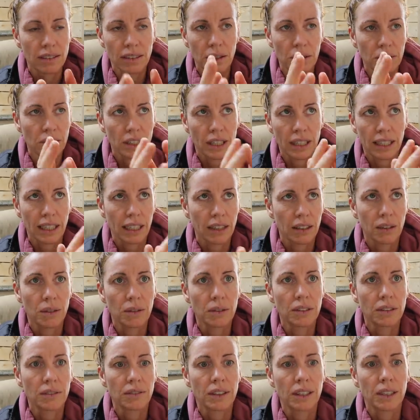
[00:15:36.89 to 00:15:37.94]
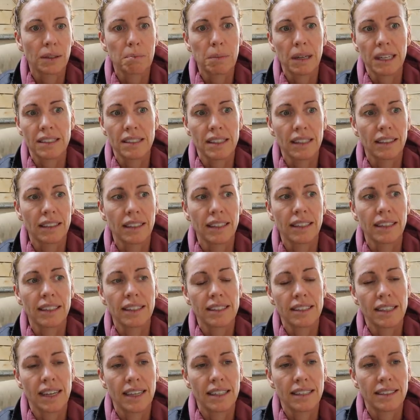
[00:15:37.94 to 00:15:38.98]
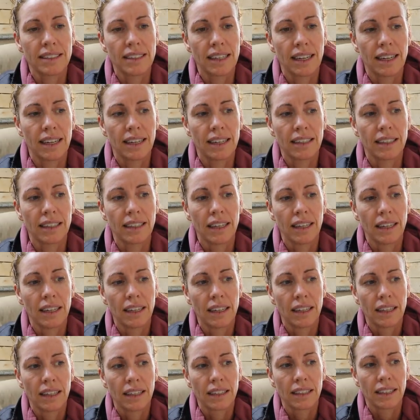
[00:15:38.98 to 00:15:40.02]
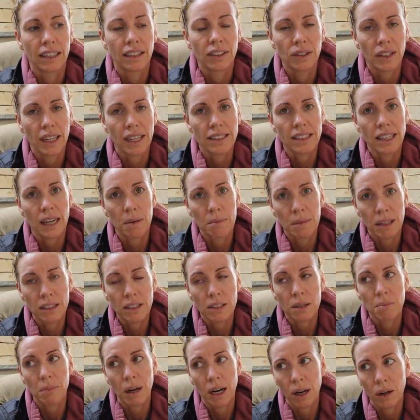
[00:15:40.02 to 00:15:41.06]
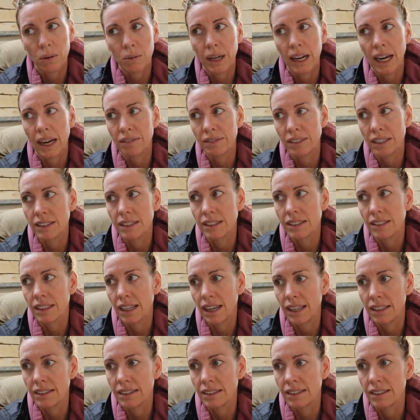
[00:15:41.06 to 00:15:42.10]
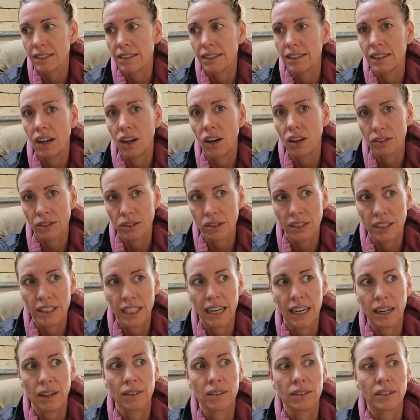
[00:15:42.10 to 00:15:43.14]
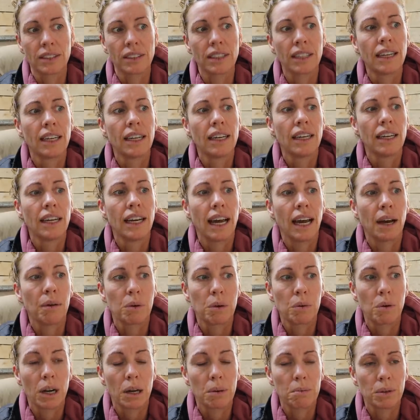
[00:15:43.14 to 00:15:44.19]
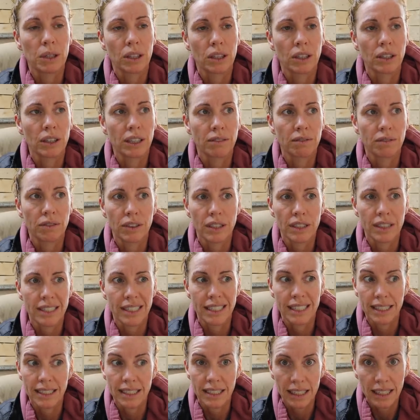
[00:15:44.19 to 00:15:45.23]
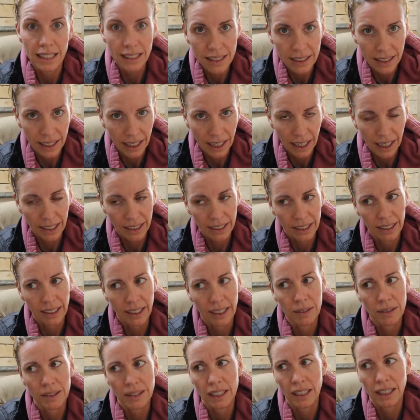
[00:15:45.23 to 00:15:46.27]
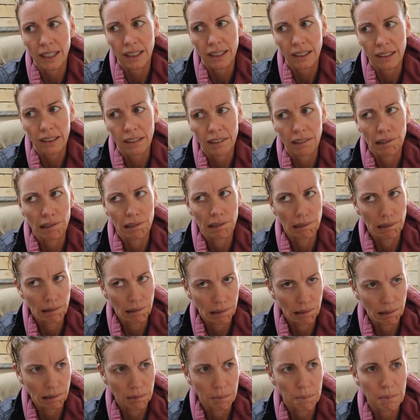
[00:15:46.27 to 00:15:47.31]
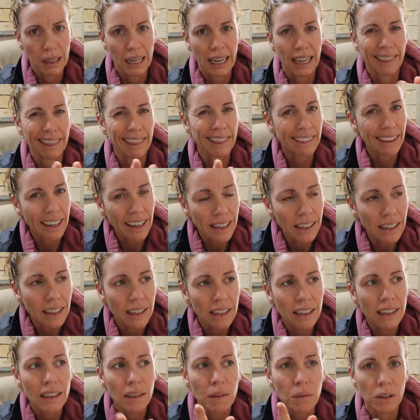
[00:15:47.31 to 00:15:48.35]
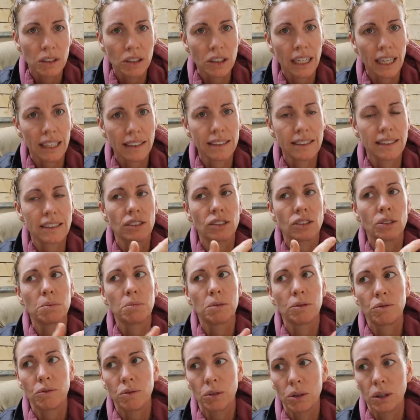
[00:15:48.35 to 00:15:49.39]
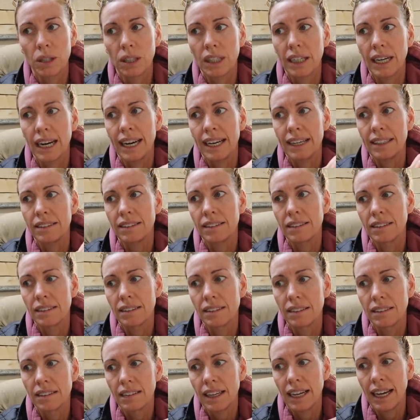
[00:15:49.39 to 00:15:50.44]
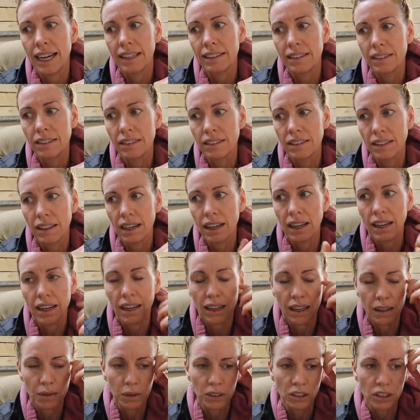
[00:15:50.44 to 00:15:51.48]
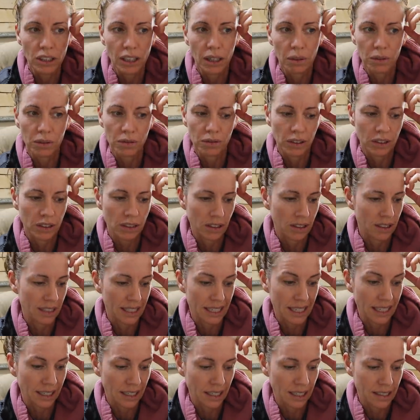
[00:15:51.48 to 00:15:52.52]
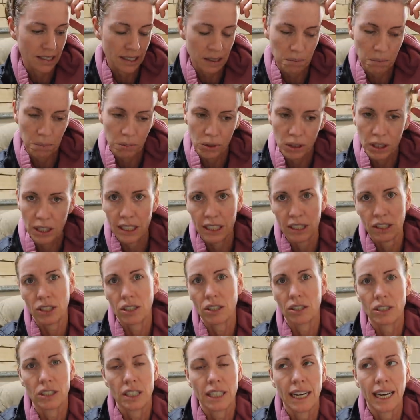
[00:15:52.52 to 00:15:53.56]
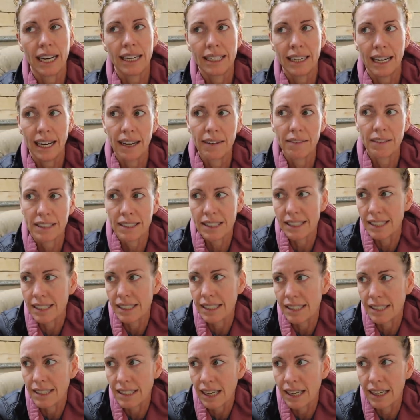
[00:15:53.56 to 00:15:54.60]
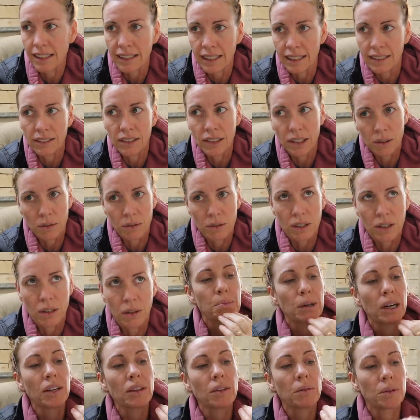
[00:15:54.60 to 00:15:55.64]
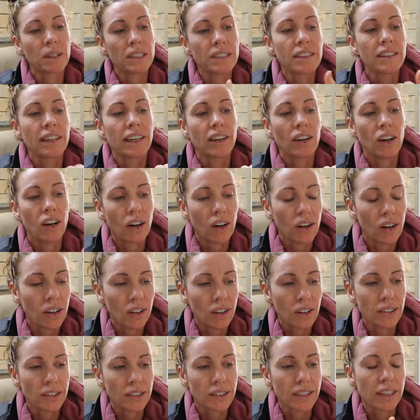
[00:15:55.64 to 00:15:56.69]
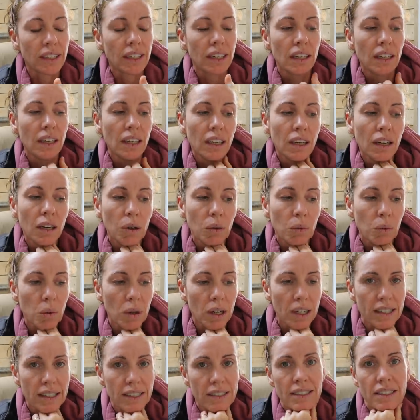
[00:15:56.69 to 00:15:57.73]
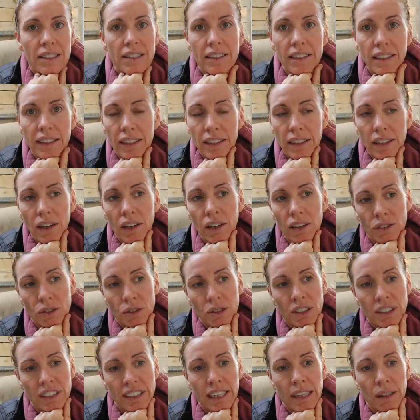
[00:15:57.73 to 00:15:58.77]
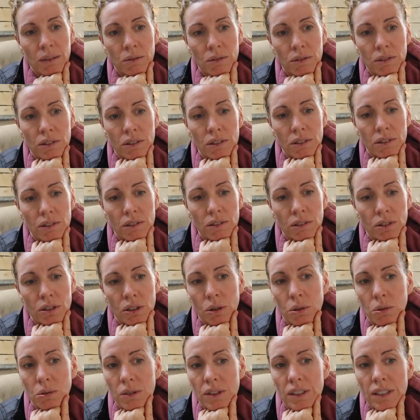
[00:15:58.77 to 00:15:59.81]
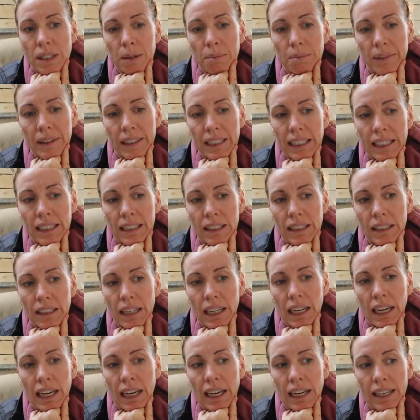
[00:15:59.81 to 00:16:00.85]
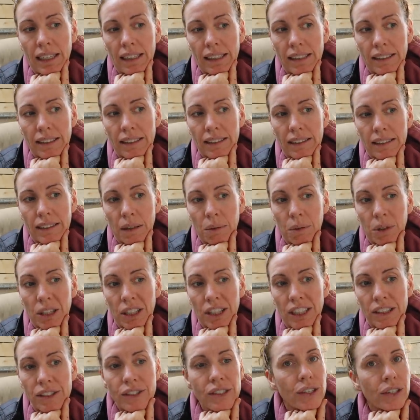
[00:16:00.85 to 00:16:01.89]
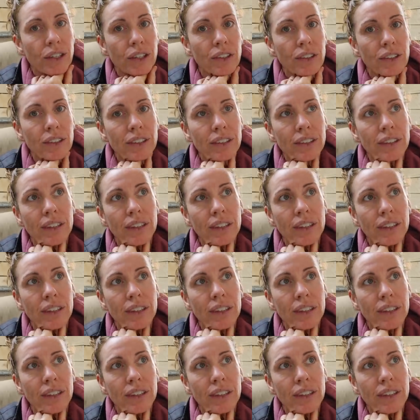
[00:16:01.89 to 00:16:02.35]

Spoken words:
they were trying to get a hold of her. Basically, they said, can you guys come in tomorrow? We have to discuss the ultrasound, and we want to book her in for a CT scan. And I was like, ooh. But I think when she had this issue before when she got referred to sick kids, I'm pretty sure she had to have a CT scan then too. So part of the reason they called was the ultrasound showed something and they were concerned.